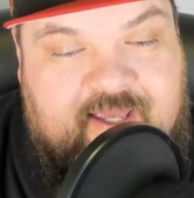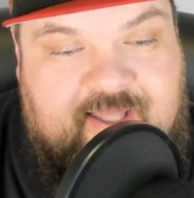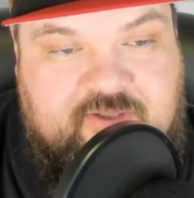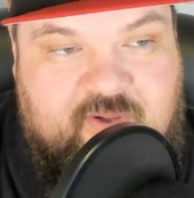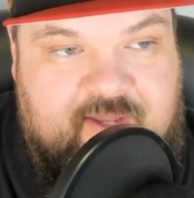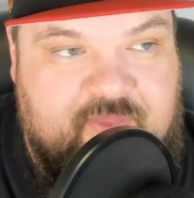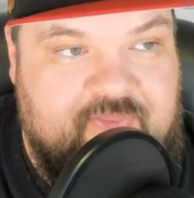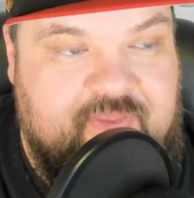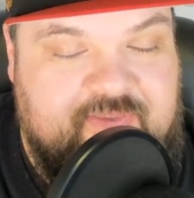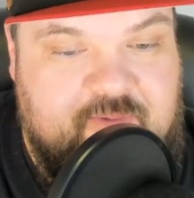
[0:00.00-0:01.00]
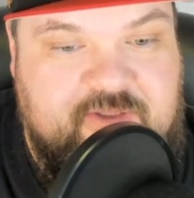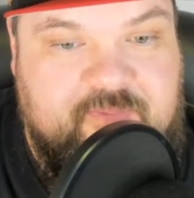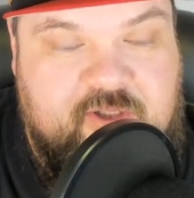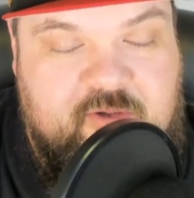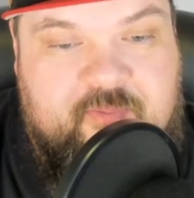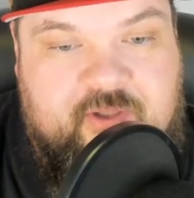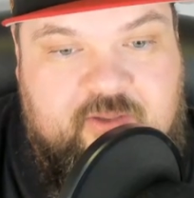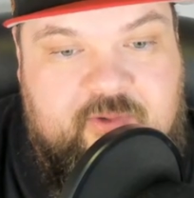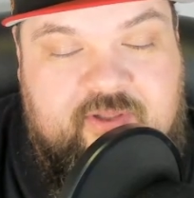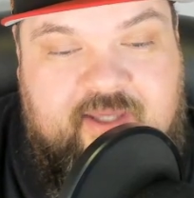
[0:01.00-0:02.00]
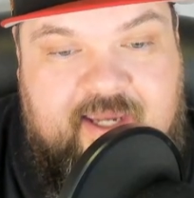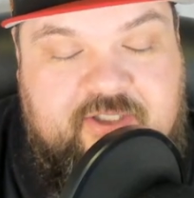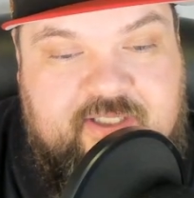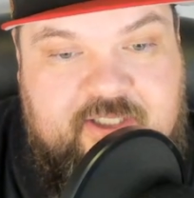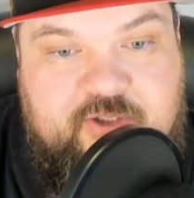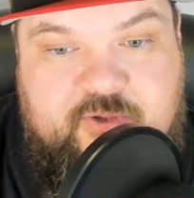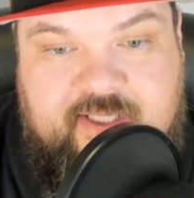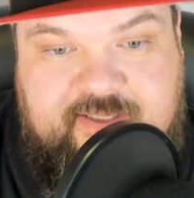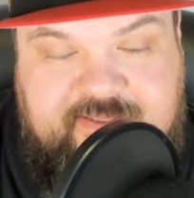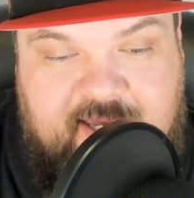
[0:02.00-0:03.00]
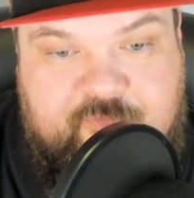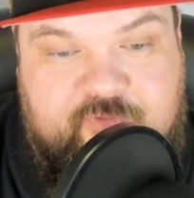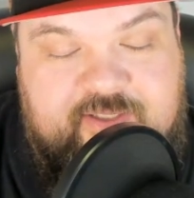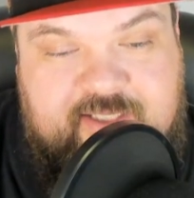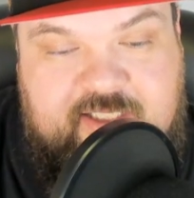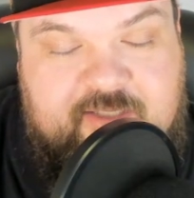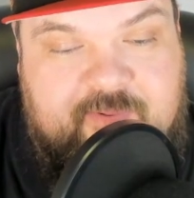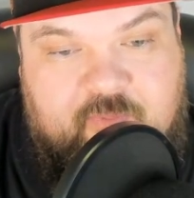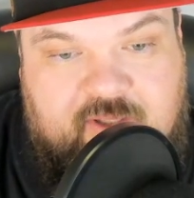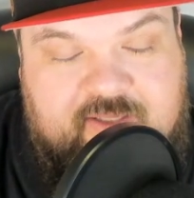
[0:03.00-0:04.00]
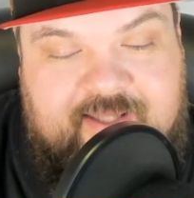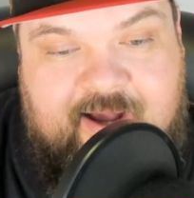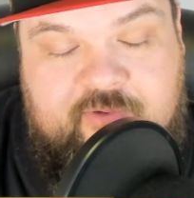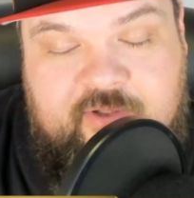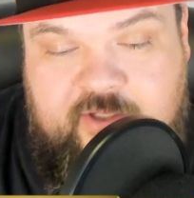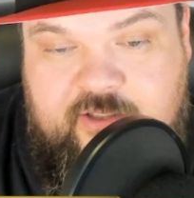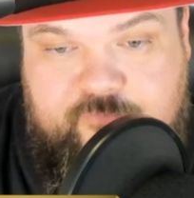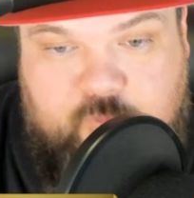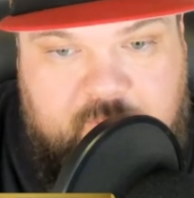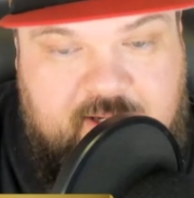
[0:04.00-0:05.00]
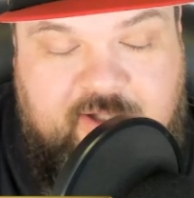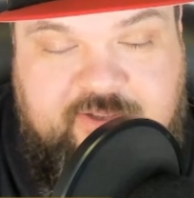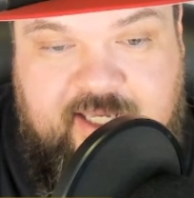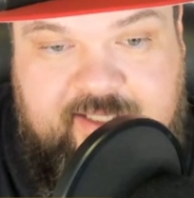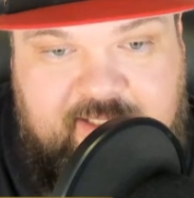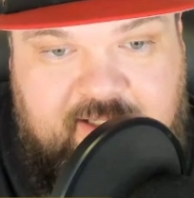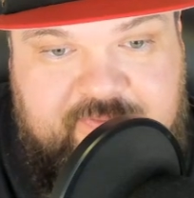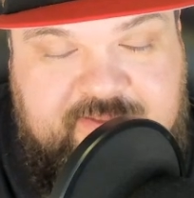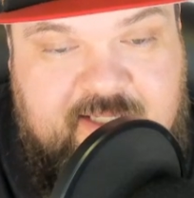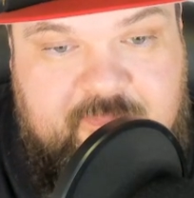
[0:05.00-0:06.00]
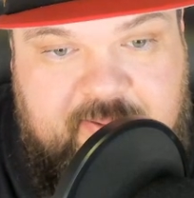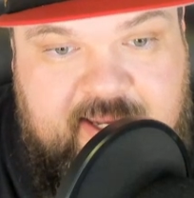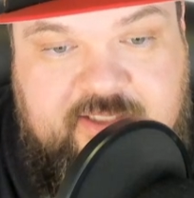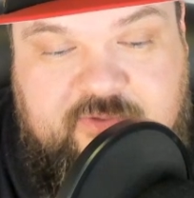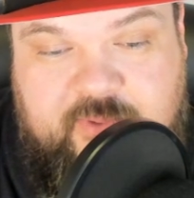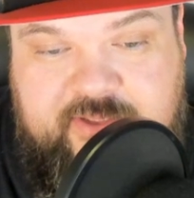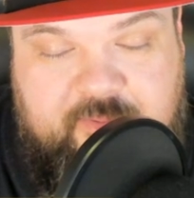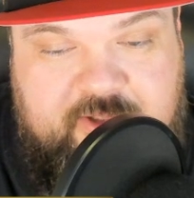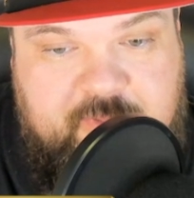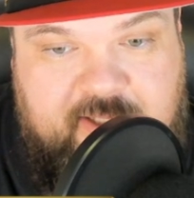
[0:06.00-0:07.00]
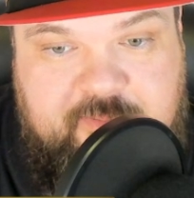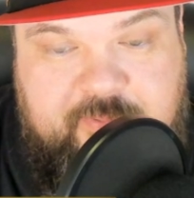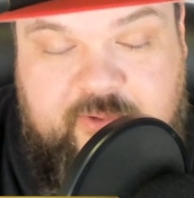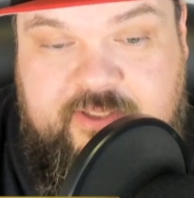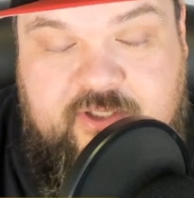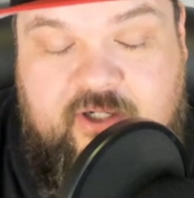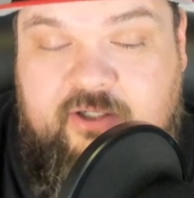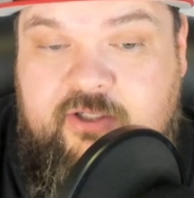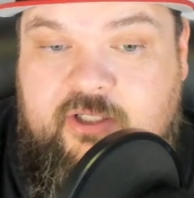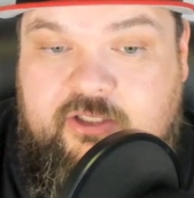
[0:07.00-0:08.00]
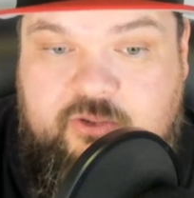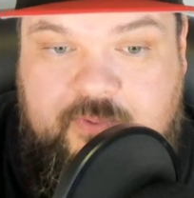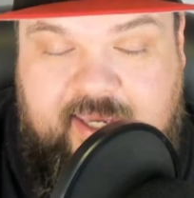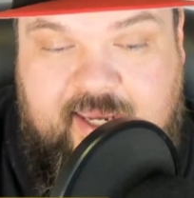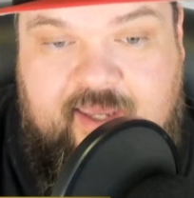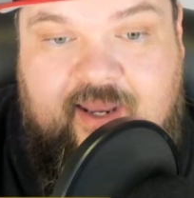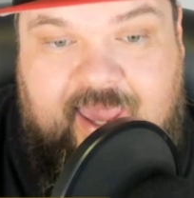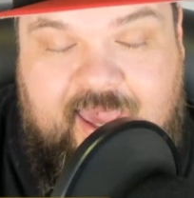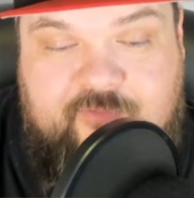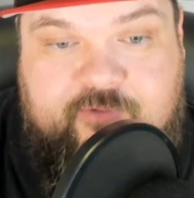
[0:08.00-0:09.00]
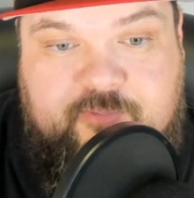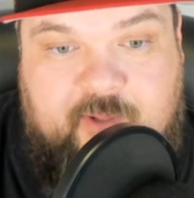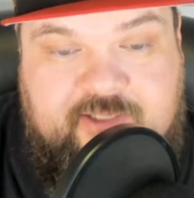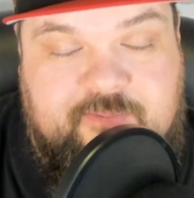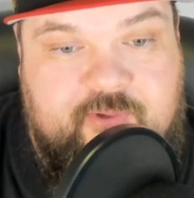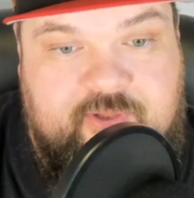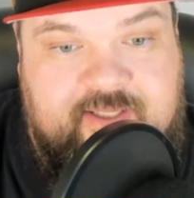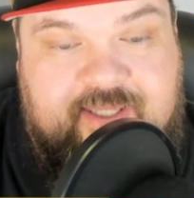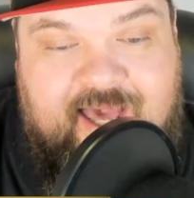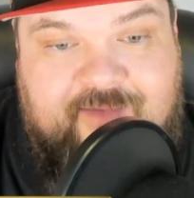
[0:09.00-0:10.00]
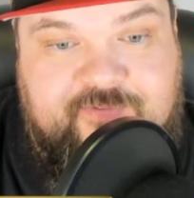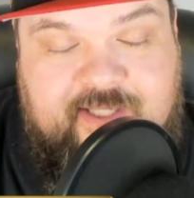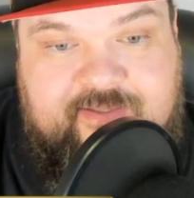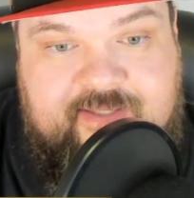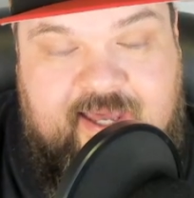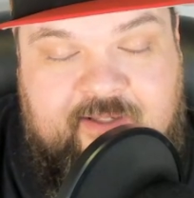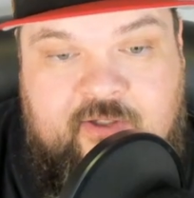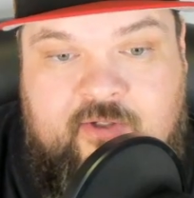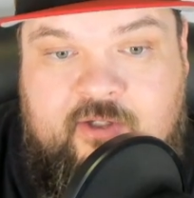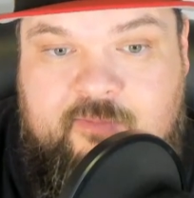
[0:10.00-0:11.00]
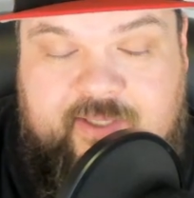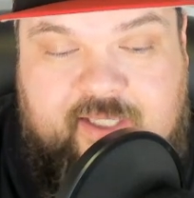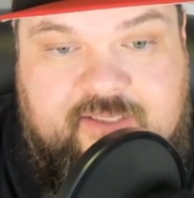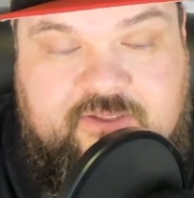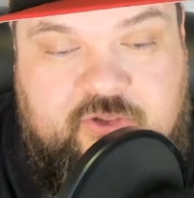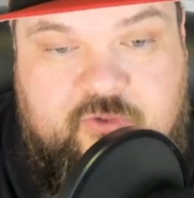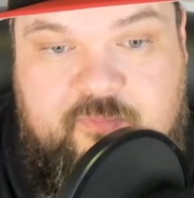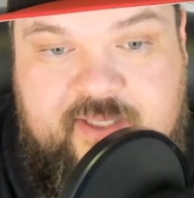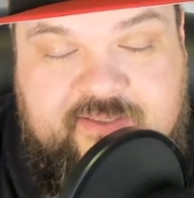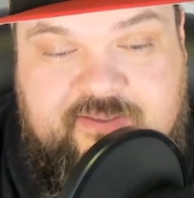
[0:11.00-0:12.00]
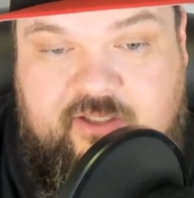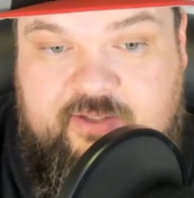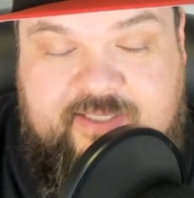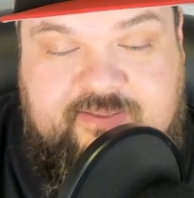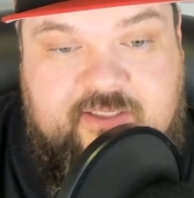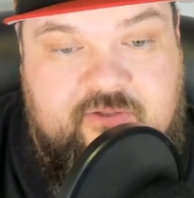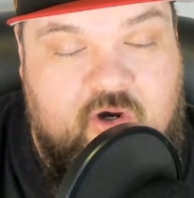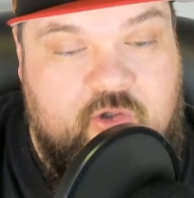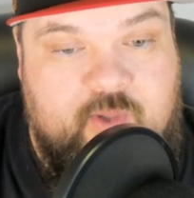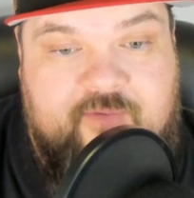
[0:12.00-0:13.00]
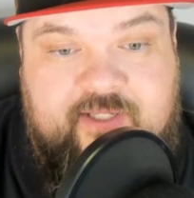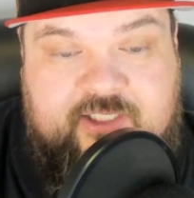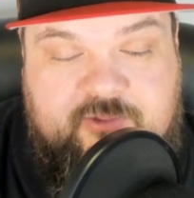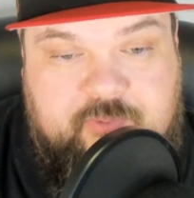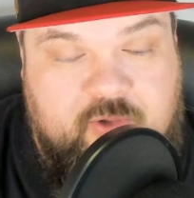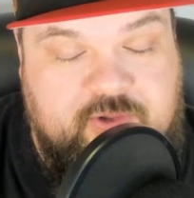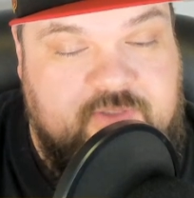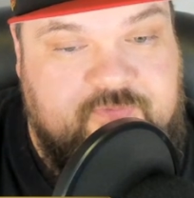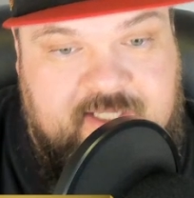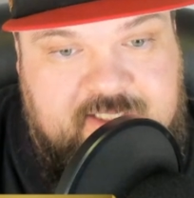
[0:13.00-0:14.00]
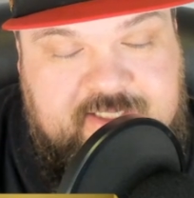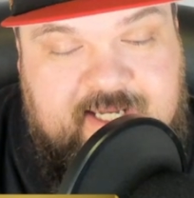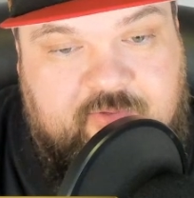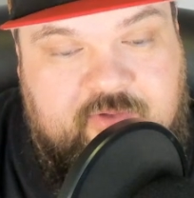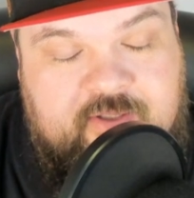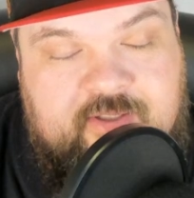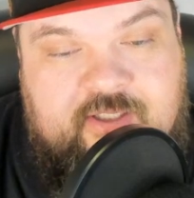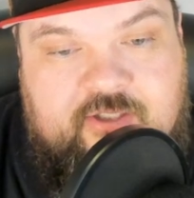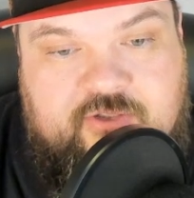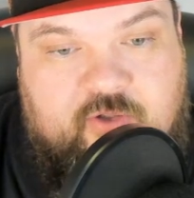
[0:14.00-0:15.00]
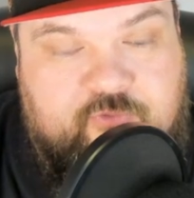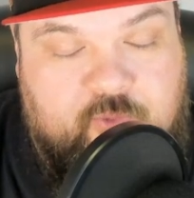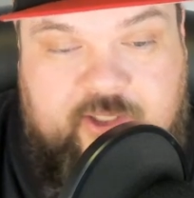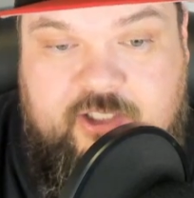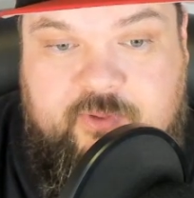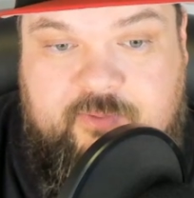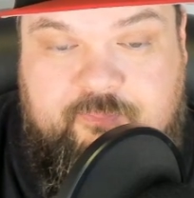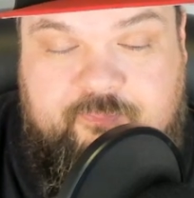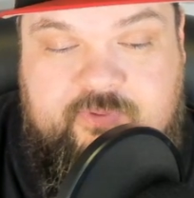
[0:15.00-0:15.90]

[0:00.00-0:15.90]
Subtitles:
And so I thought that there were some communication issues that definitely needed to be worked out. 49ers got to get on the same page of what their responsibilities are. You can't have responsibility gaffes like that, because you miss, and the next thing you know, you have an explosive touchdown. So 49ers were,